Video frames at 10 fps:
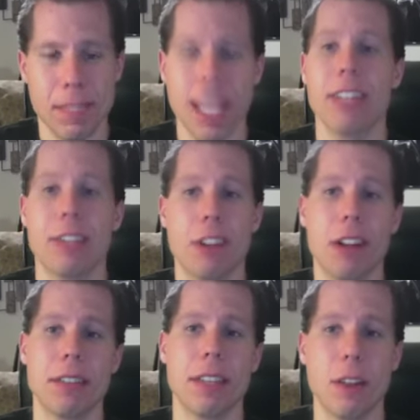take
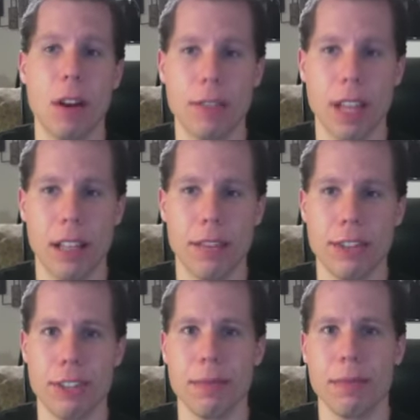John Cena off
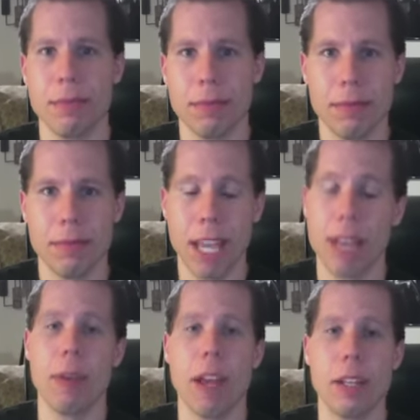television.
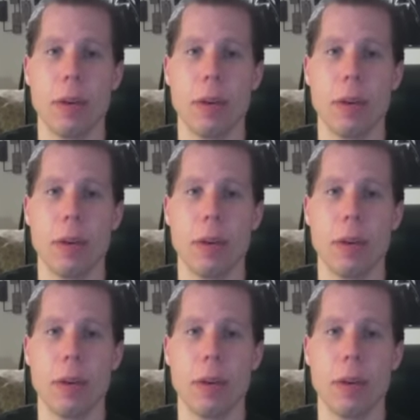Take Randy